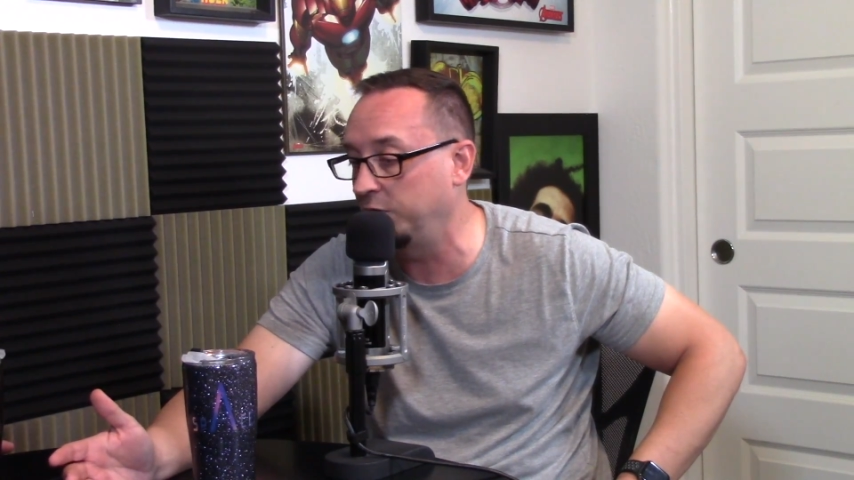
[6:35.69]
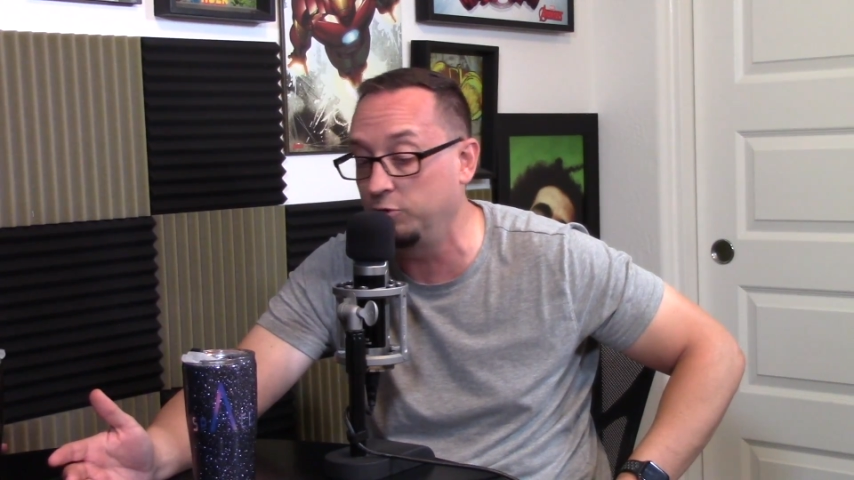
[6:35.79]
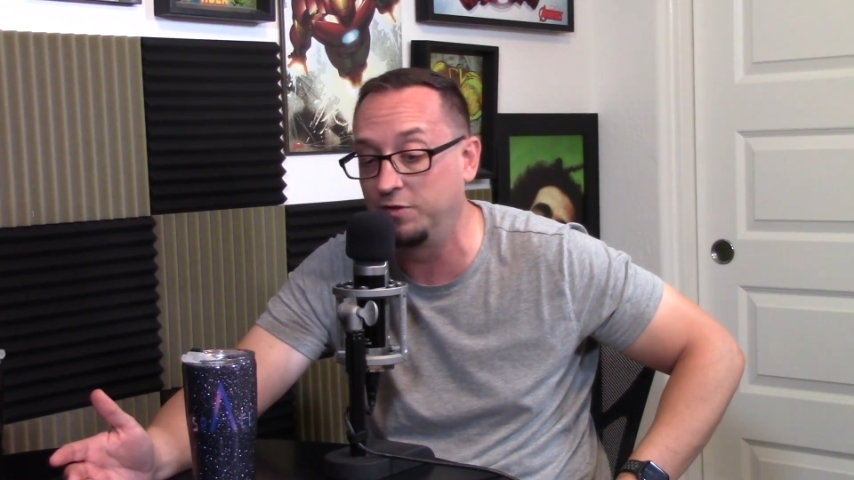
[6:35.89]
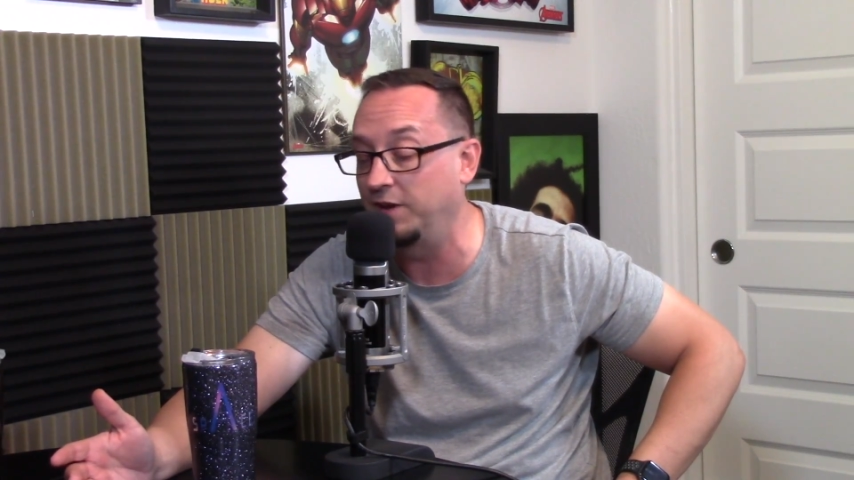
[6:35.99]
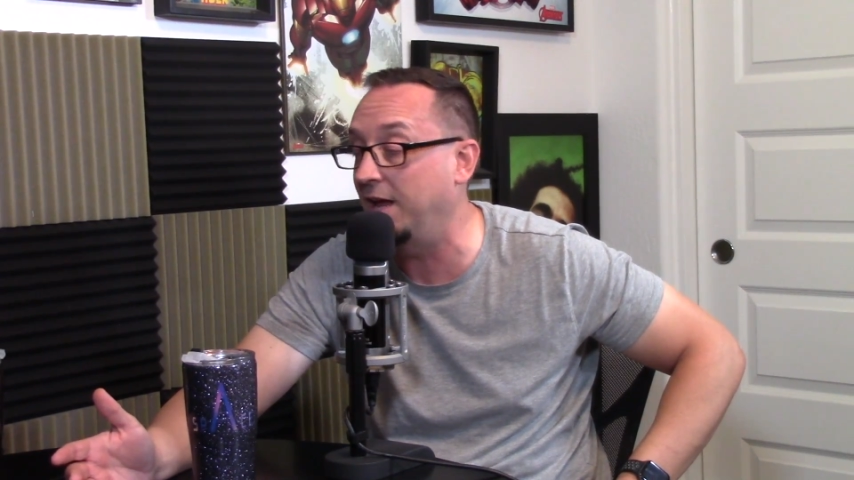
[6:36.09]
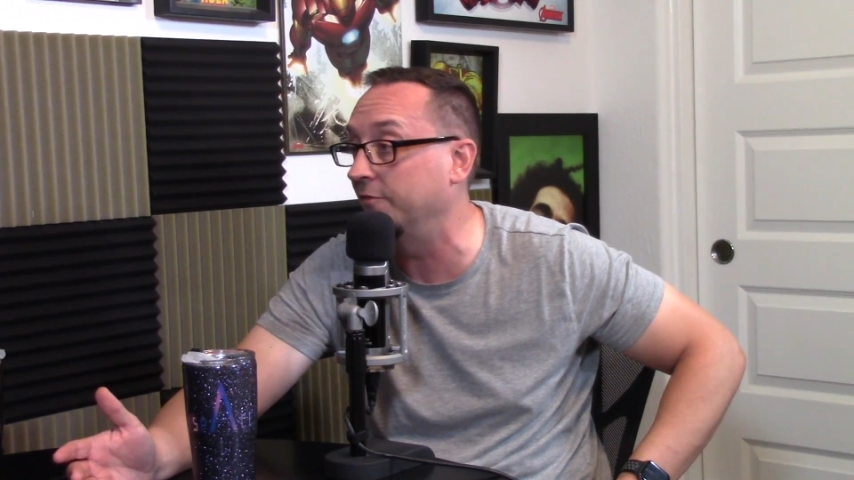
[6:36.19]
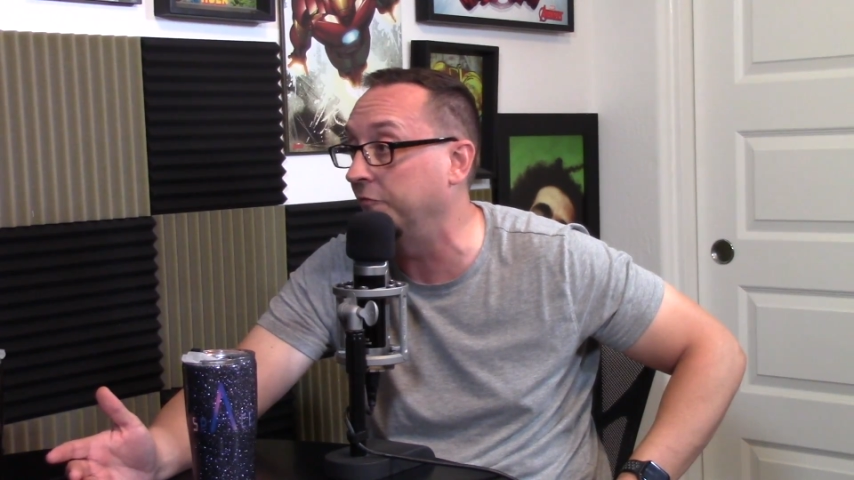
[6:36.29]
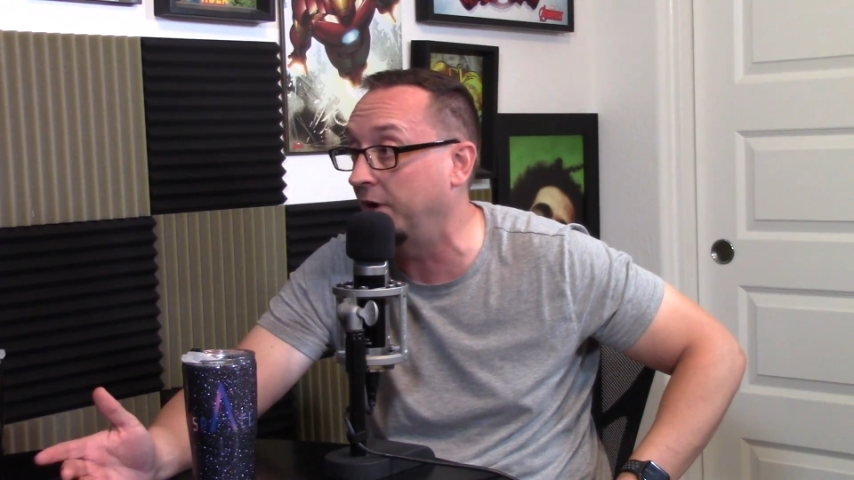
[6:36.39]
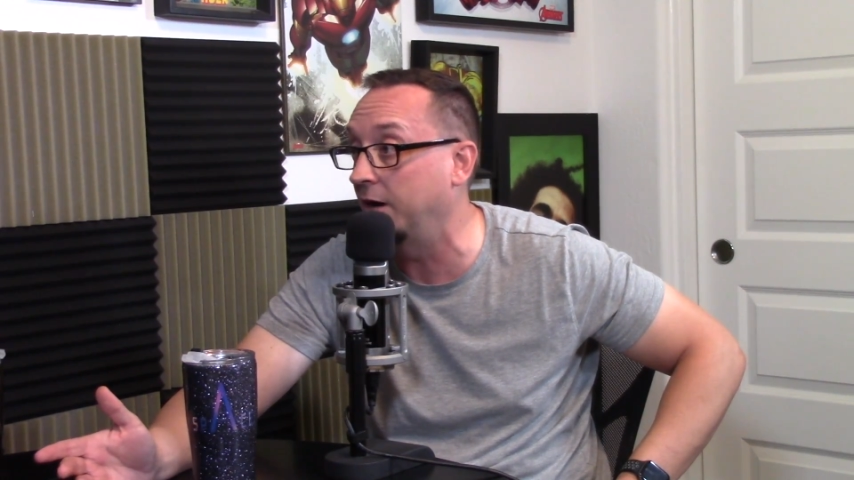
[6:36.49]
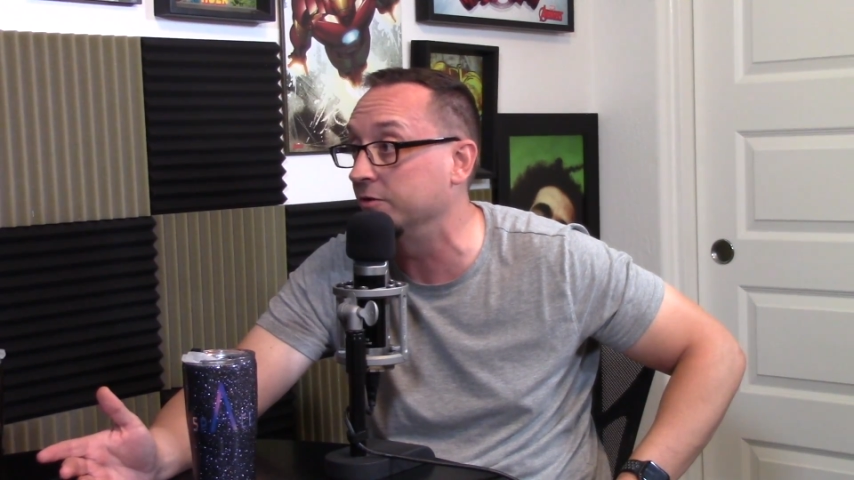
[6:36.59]
we don't even have
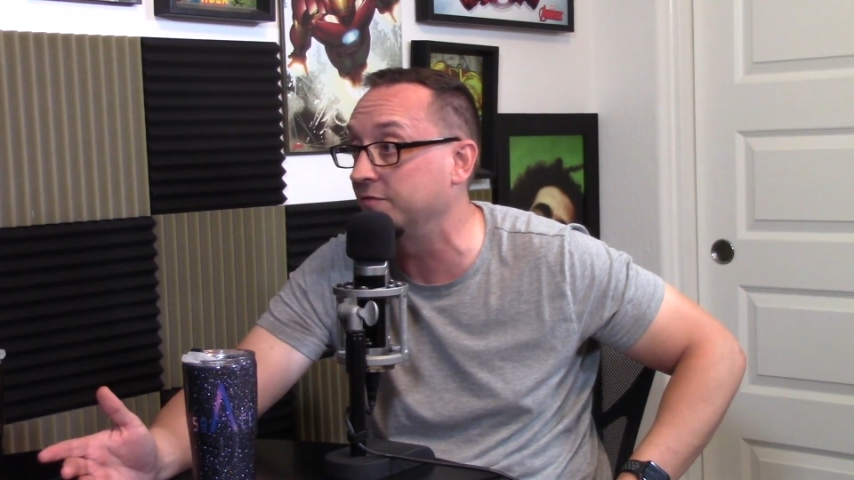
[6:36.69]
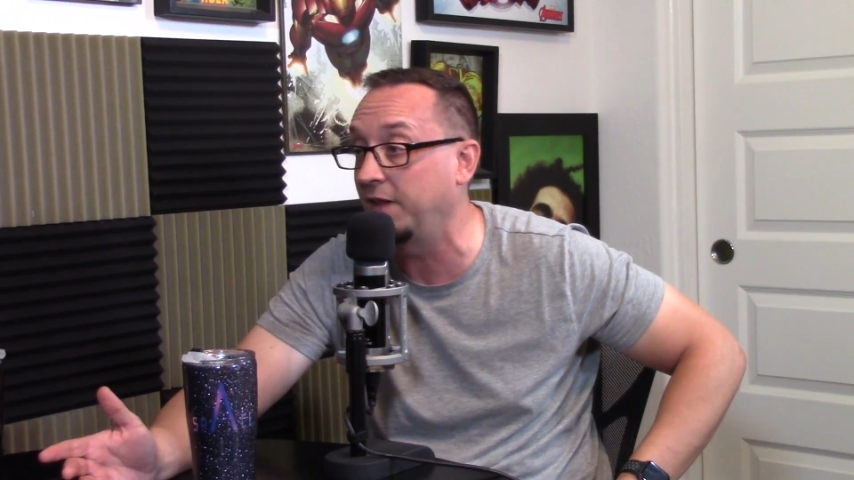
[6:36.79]
the files.